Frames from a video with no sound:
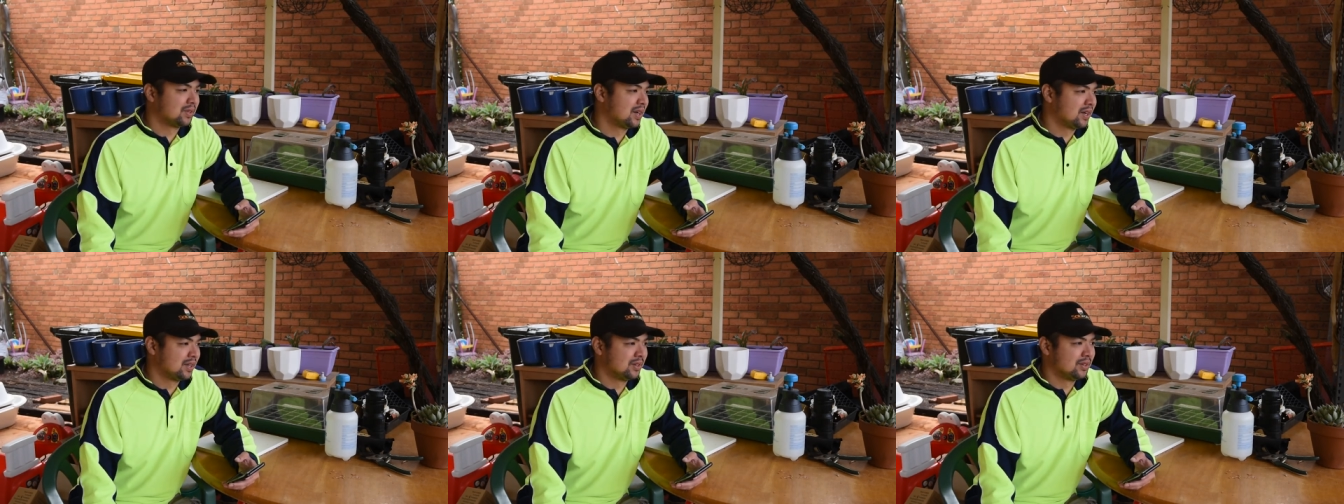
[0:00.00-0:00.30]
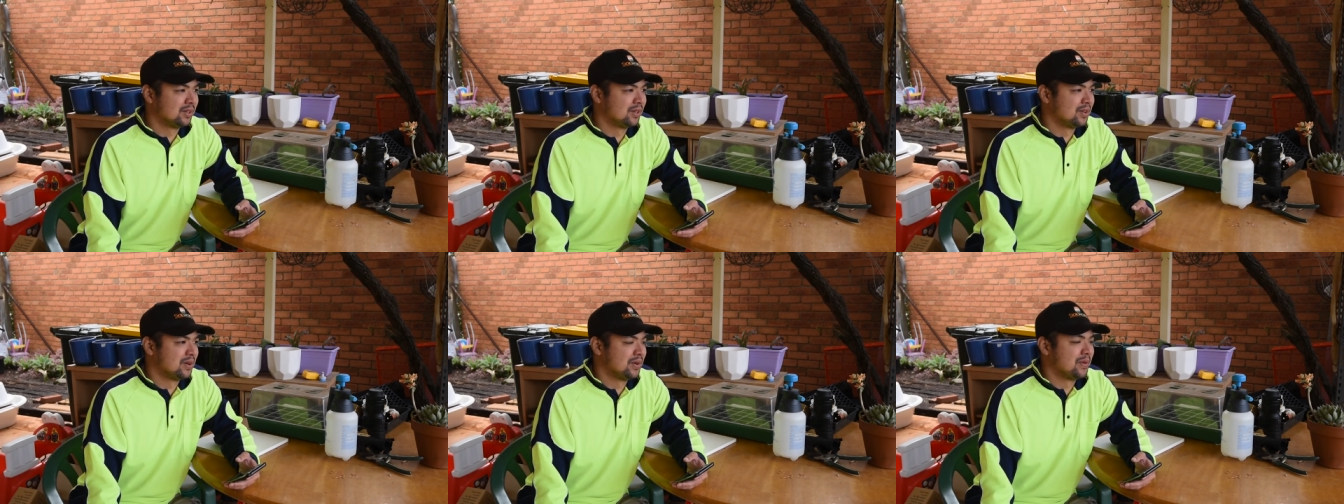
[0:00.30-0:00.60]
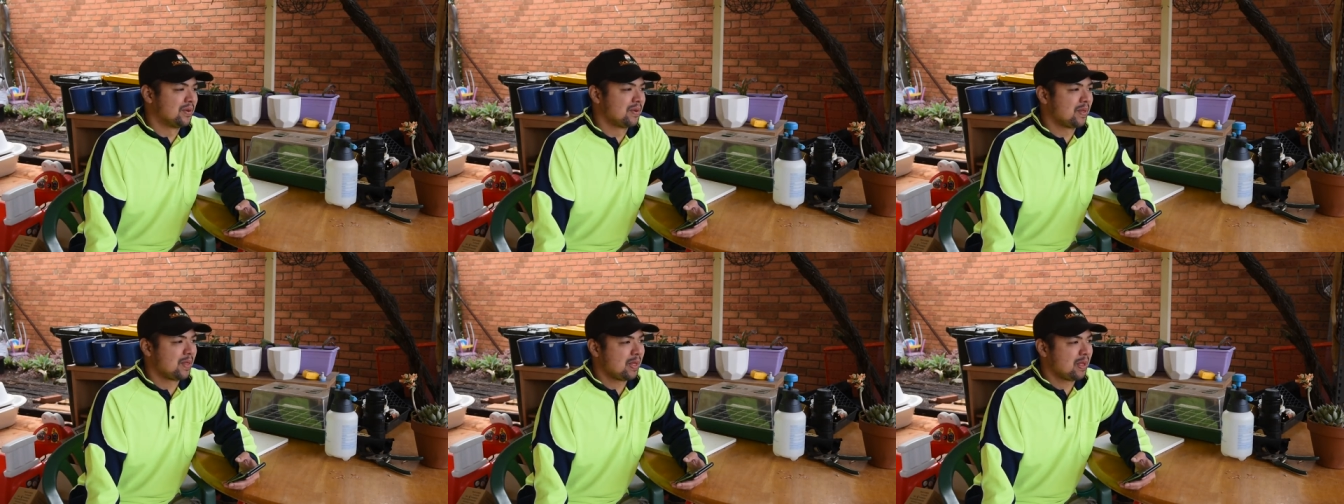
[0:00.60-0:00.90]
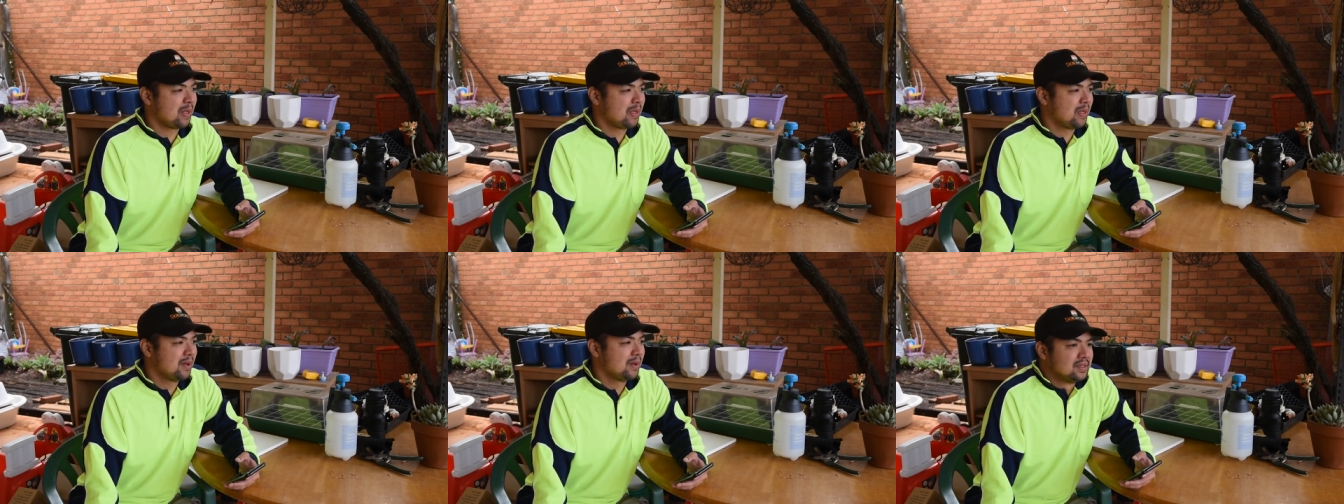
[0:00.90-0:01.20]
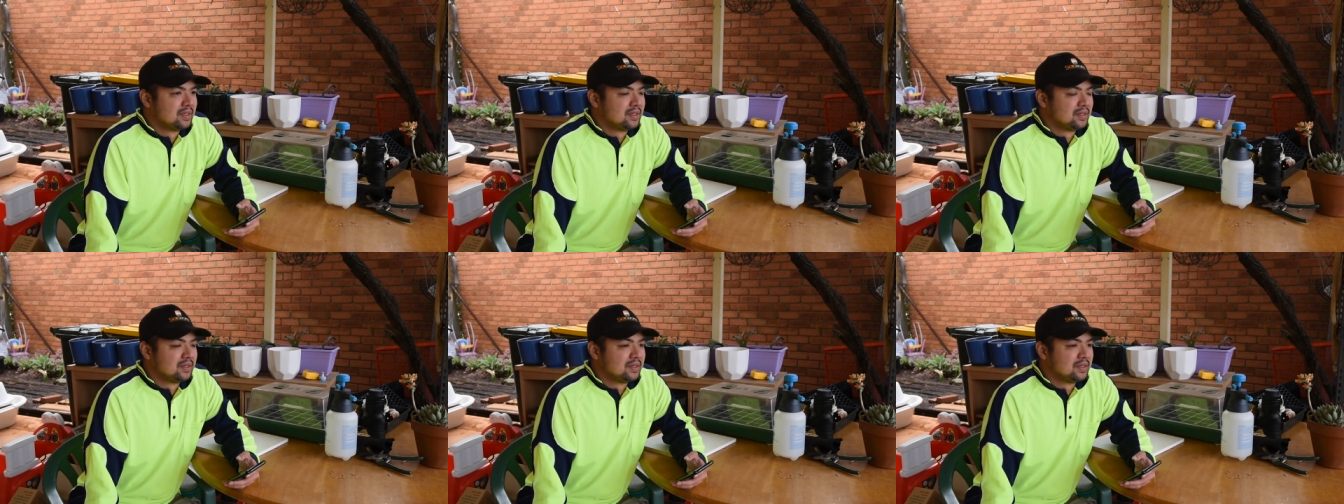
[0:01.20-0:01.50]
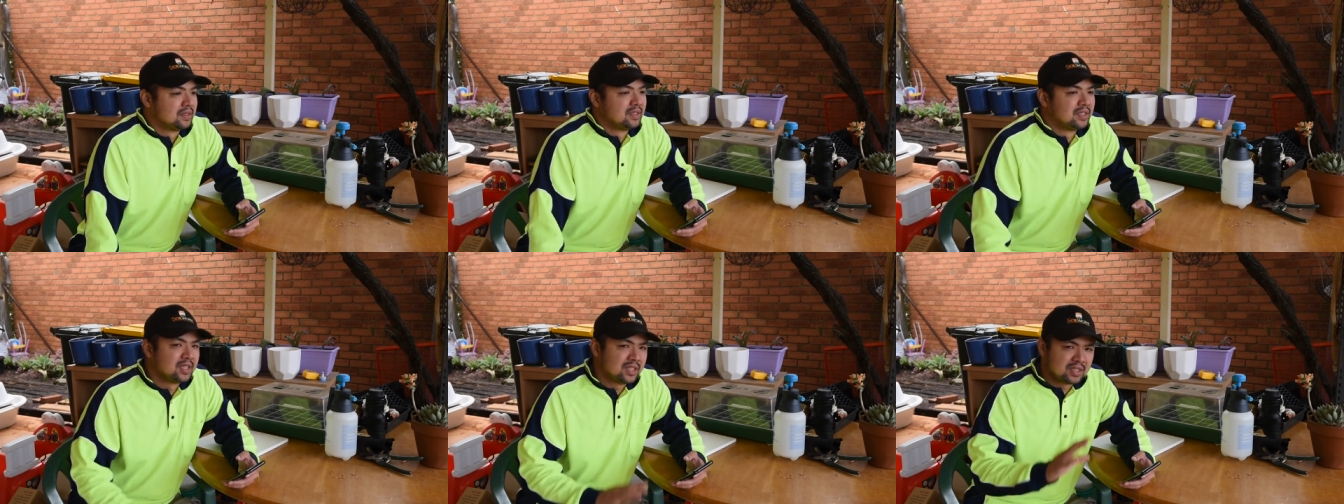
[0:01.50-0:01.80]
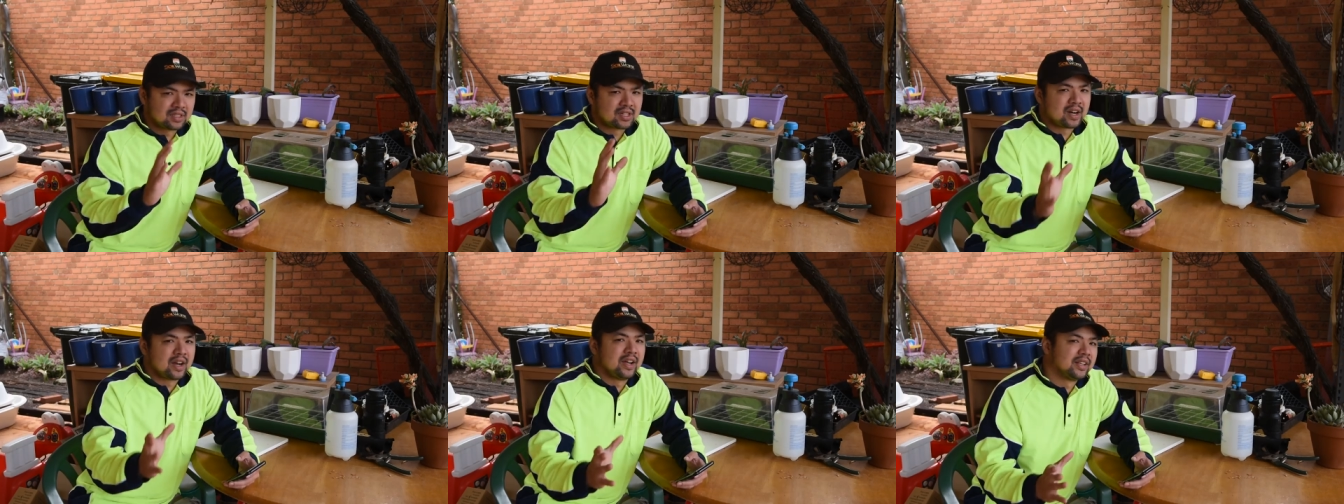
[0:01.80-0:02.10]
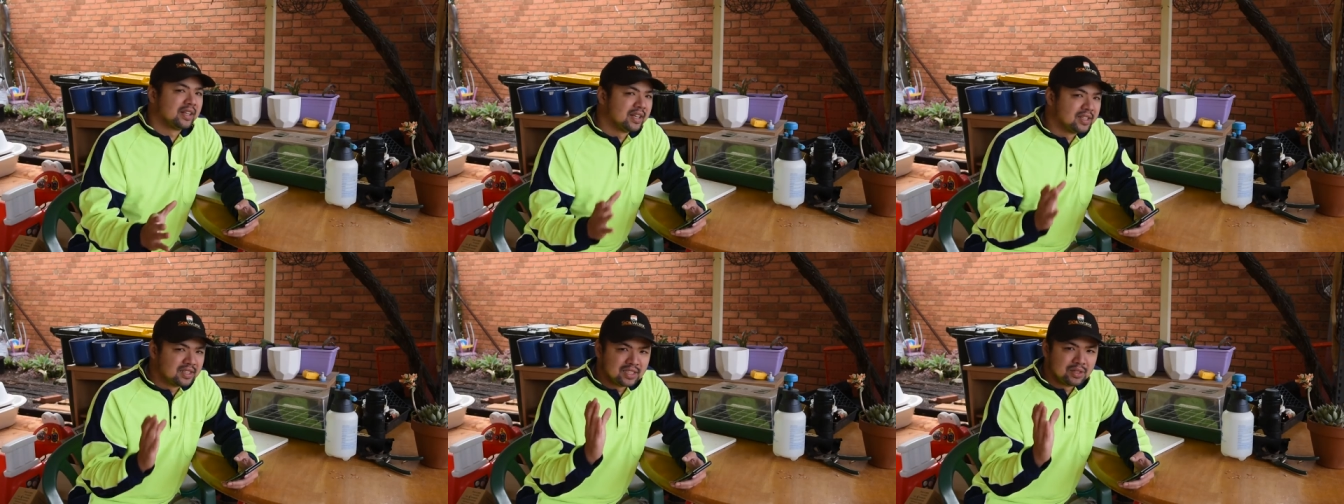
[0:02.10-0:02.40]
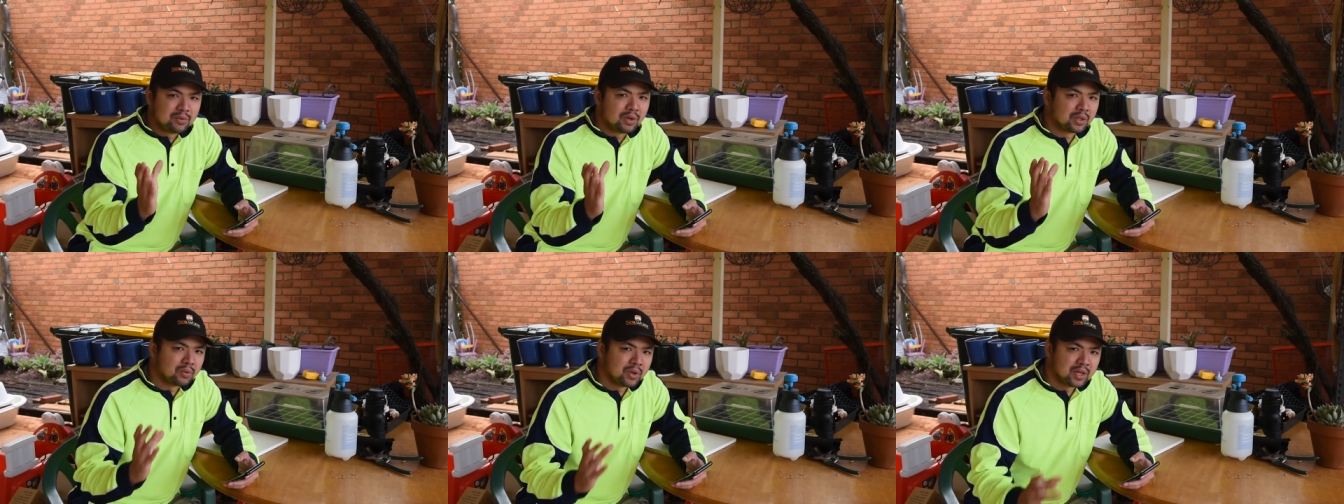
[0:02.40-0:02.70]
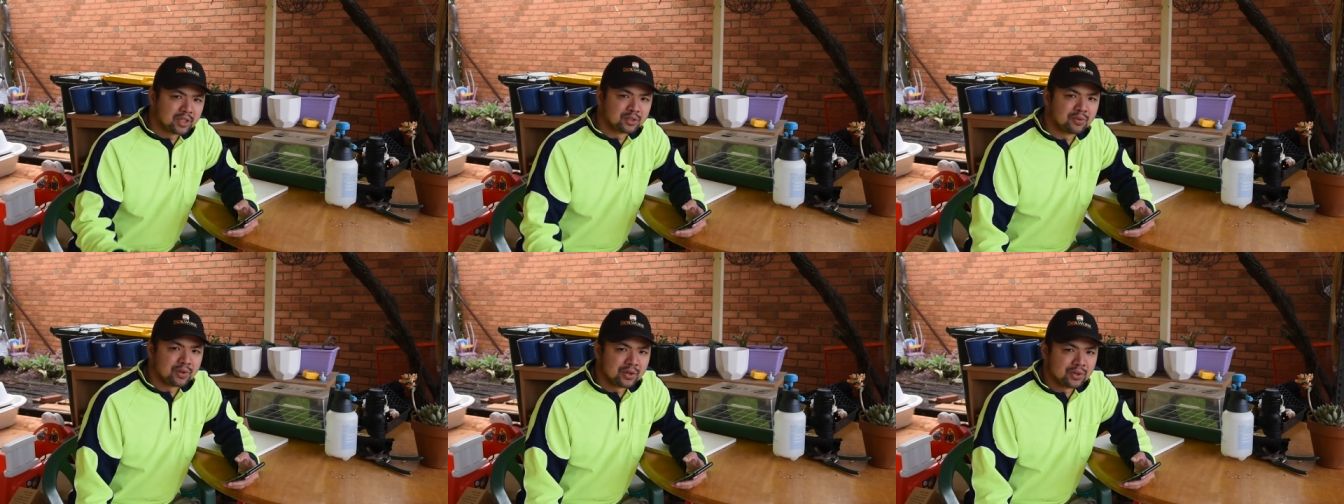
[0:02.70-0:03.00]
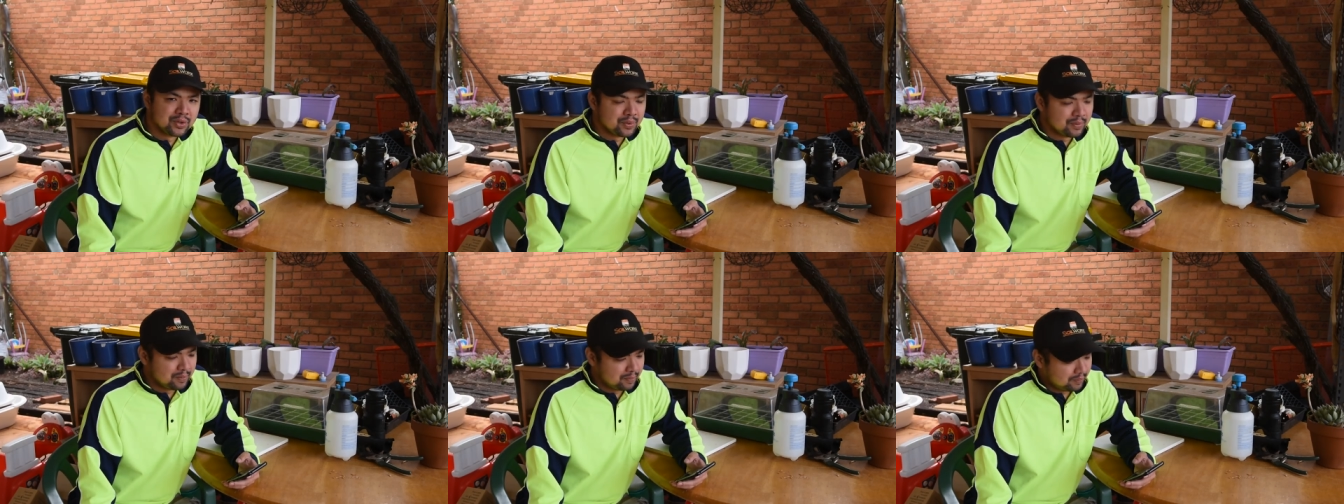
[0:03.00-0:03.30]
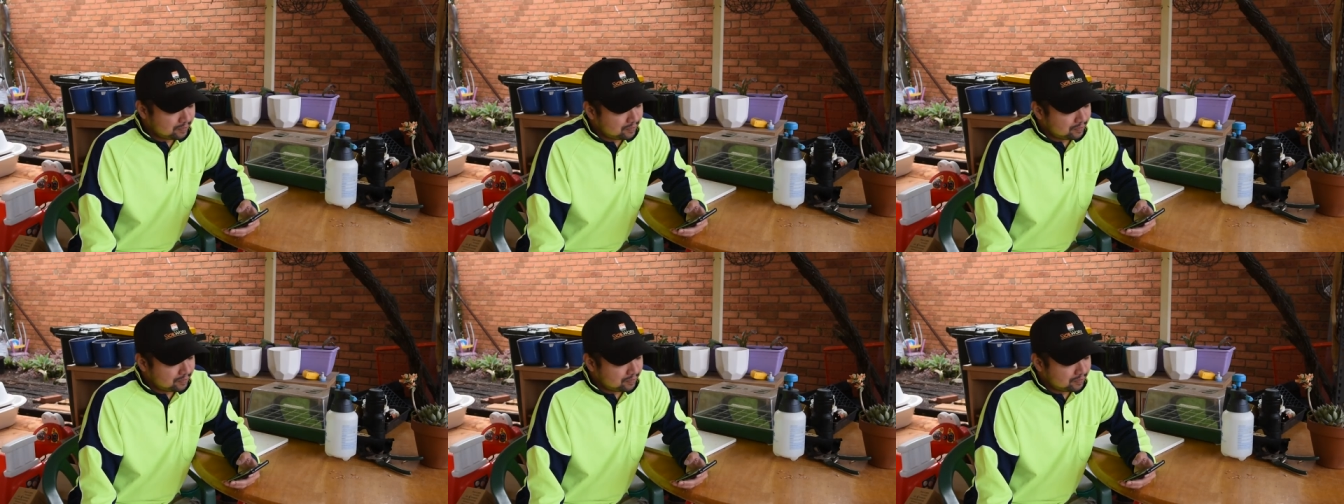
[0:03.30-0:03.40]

I don't know. Just try it and see what works for you.